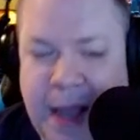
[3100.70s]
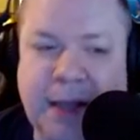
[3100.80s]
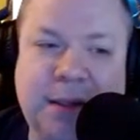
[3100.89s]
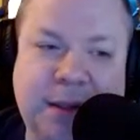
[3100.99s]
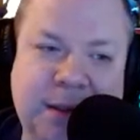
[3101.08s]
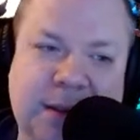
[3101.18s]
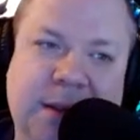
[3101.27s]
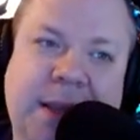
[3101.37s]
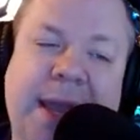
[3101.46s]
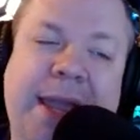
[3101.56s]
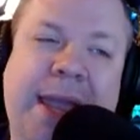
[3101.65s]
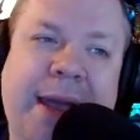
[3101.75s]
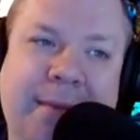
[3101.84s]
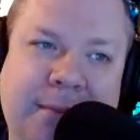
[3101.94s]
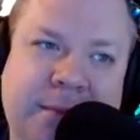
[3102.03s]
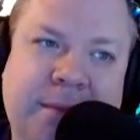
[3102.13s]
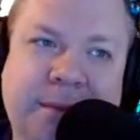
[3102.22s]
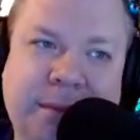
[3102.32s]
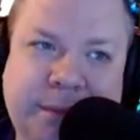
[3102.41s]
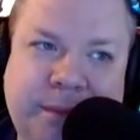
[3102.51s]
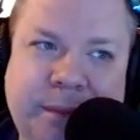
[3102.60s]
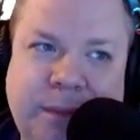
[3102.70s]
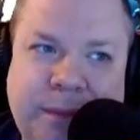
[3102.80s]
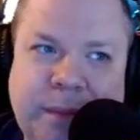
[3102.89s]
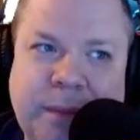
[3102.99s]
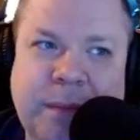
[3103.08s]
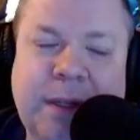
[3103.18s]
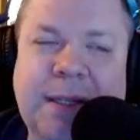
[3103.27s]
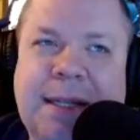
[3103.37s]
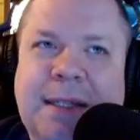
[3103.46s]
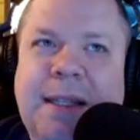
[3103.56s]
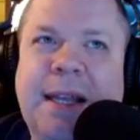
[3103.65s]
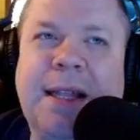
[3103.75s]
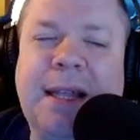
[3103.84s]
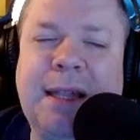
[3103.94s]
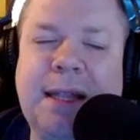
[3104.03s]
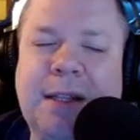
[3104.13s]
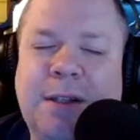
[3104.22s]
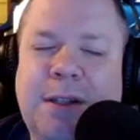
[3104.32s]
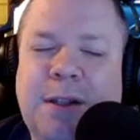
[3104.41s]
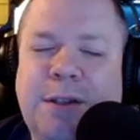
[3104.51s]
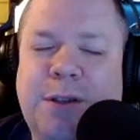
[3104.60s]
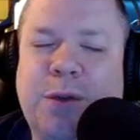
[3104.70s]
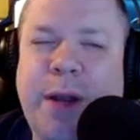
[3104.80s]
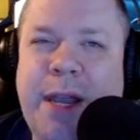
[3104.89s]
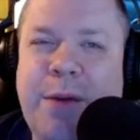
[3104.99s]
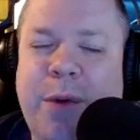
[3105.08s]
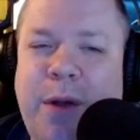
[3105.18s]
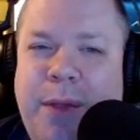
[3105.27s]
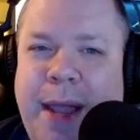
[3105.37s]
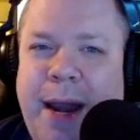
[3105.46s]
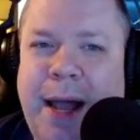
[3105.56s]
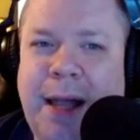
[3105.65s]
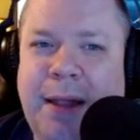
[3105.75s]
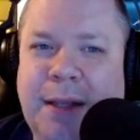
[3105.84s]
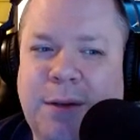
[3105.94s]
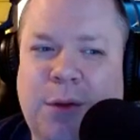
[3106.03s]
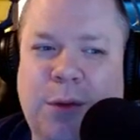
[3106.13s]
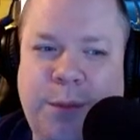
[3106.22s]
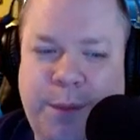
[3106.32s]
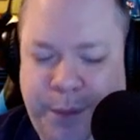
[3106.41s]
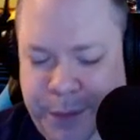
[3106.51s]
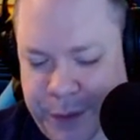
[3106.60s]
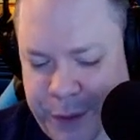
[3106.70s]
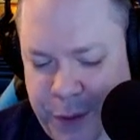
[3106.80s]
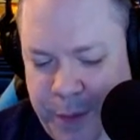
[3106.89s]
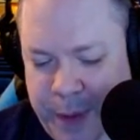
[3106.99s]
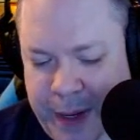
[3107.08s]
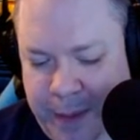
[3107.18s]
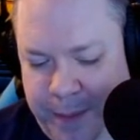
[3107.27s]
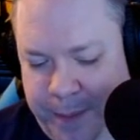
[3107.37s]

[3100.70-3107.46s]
Yes. Yeah. Yeah. Because that's the thing. The, the the story he wrote that uh, this whole stupid